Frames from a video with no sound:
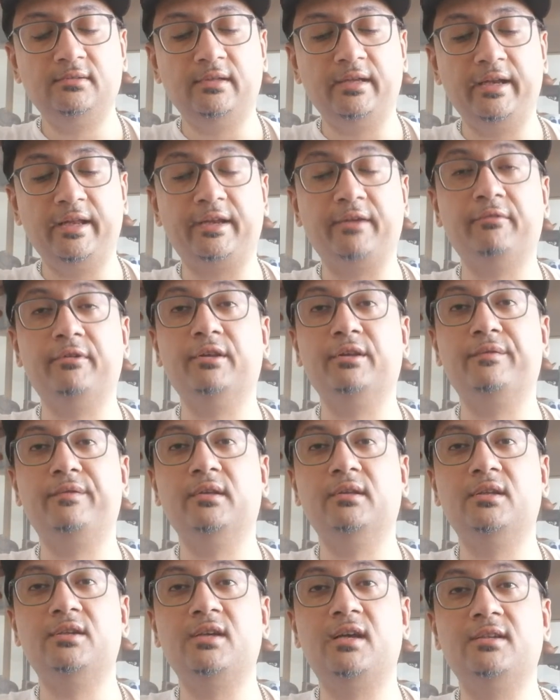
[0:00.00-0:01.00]
I can really
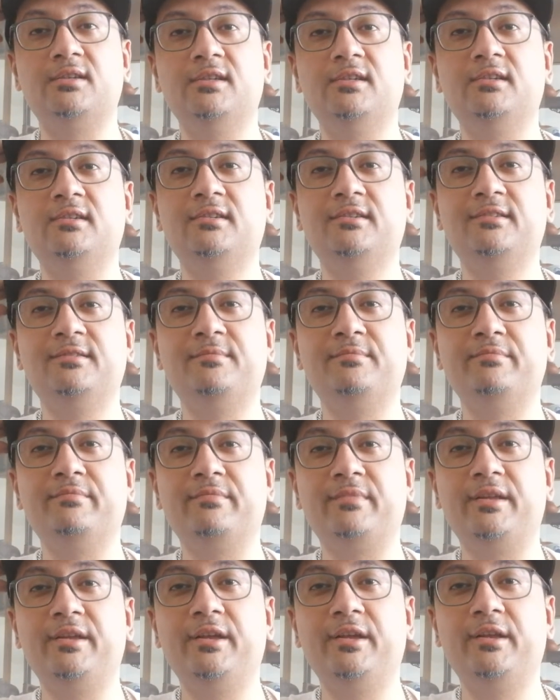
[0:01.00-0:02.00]
feel the chachi.
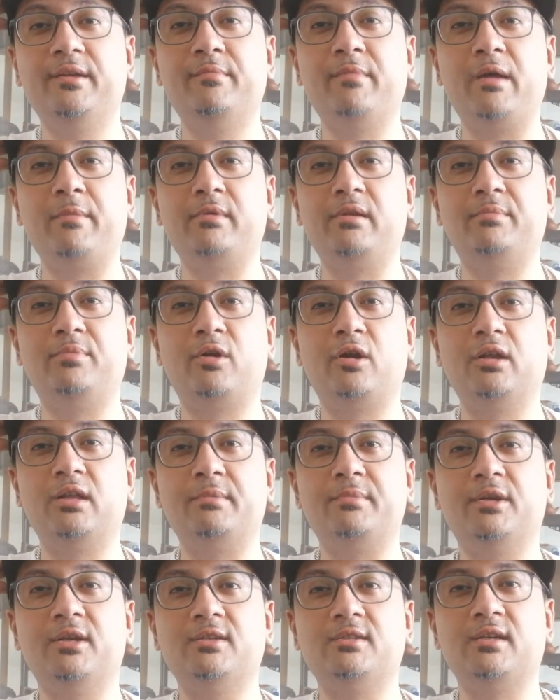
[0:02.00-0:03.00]
It might be partly
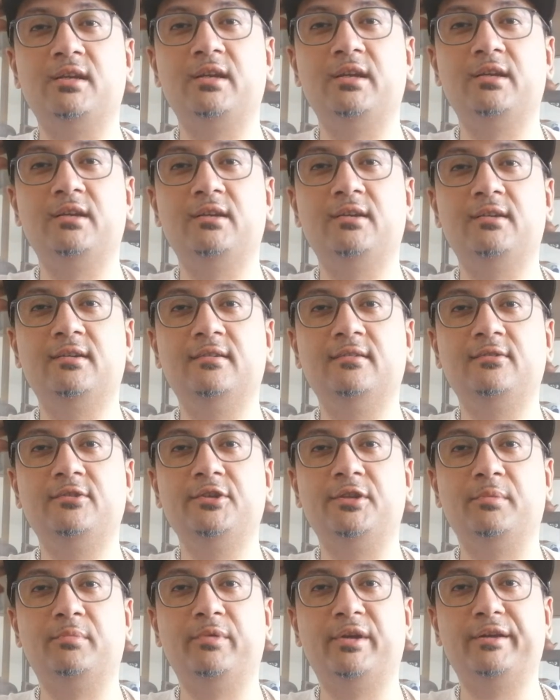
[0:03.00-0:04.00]
because I
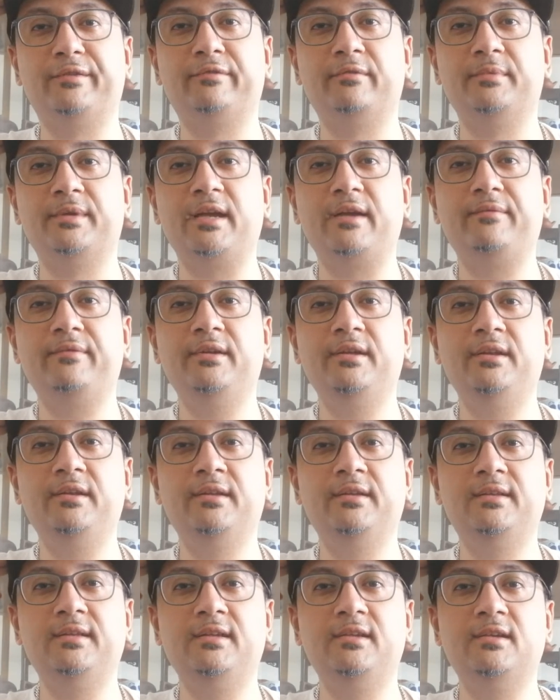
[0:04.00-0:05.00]
took a break from caffeine
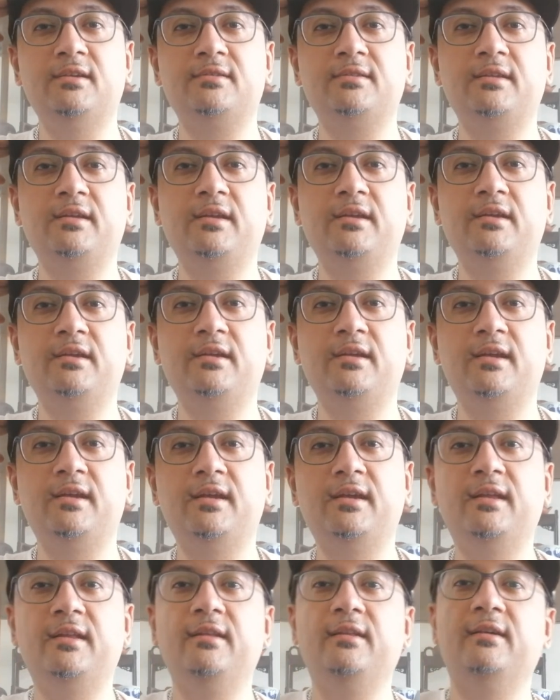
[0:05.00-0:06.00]
and tea yesterday,
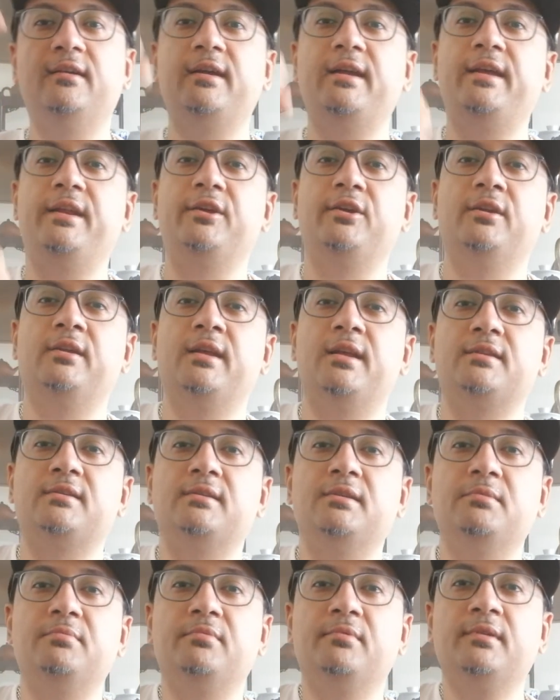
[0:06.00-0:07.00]
and I had a good night's
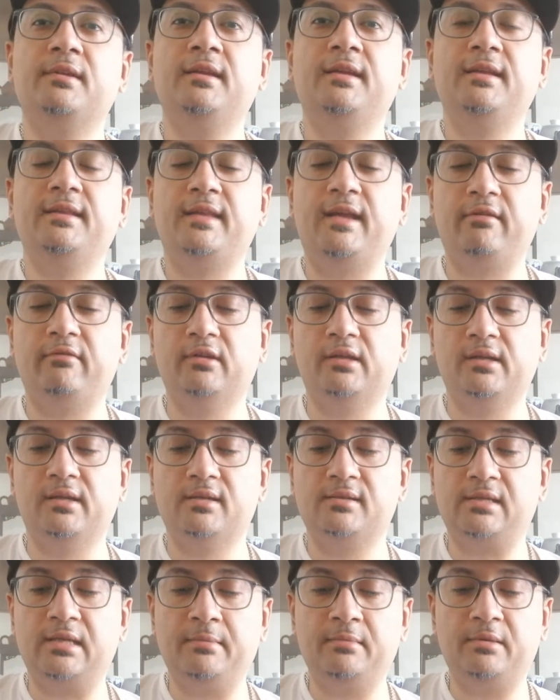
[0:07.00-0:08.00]
sleep. That really
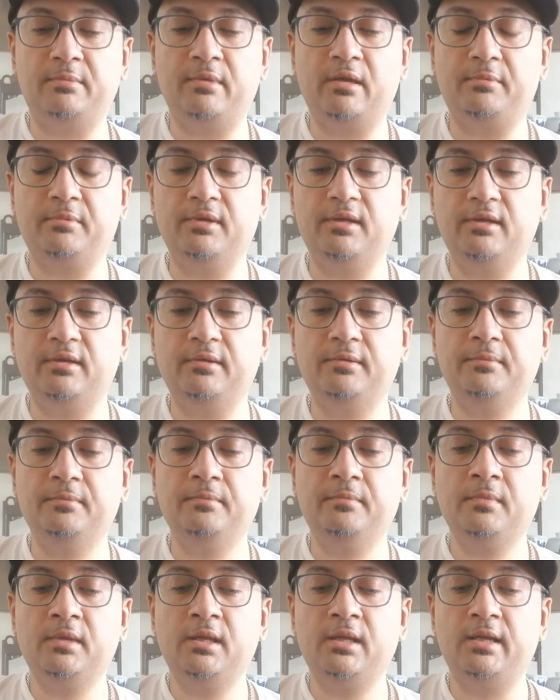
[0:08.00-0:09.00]
does seem to
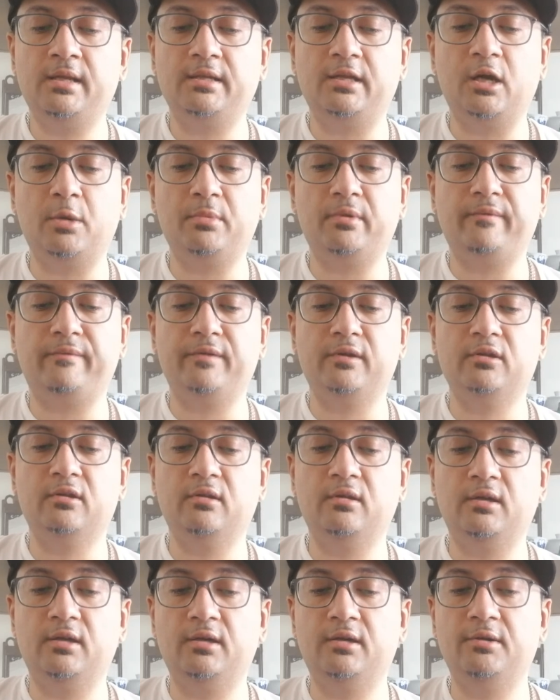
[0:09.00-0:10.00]
help me
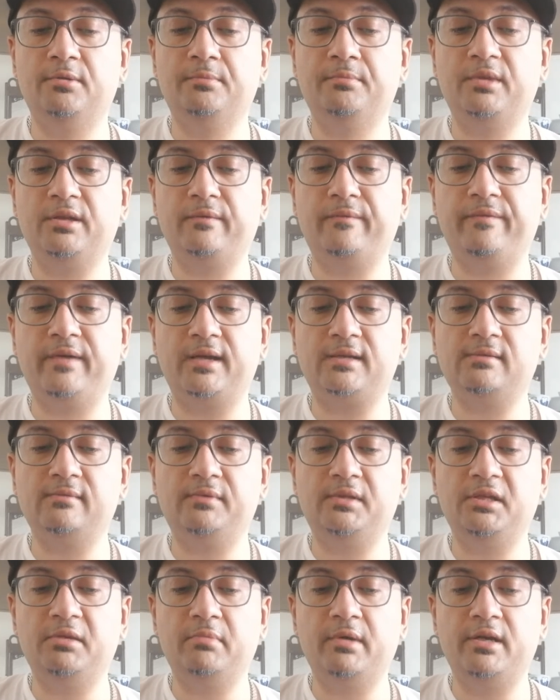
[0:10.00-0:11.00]
feel the effects of
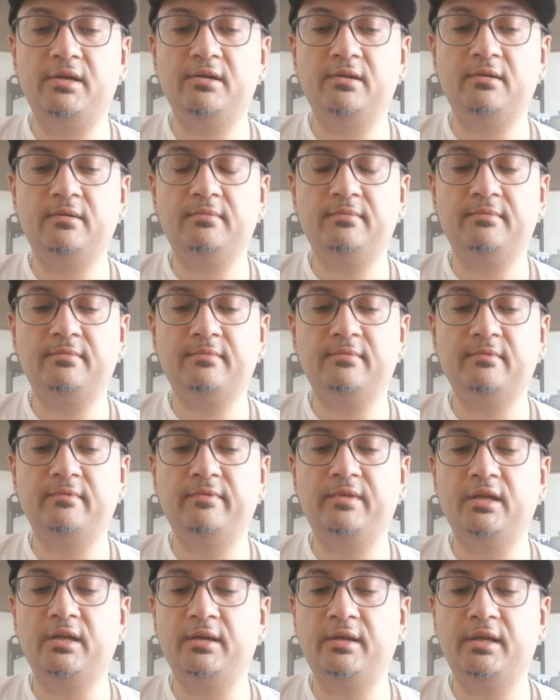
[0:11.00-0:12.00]
tea better, or
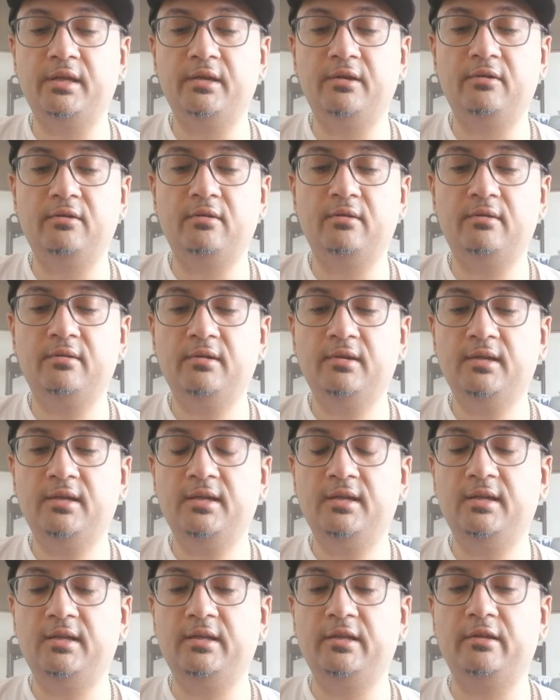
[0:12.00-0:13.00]
theanine, or
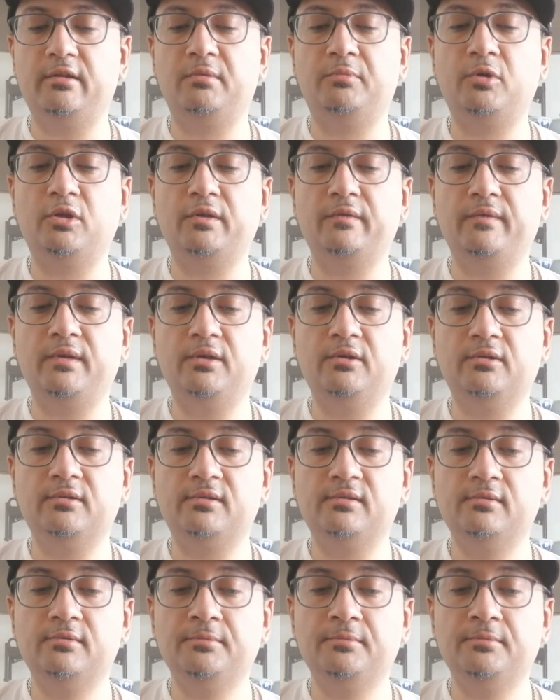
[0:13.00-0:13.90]
the other polyphenols.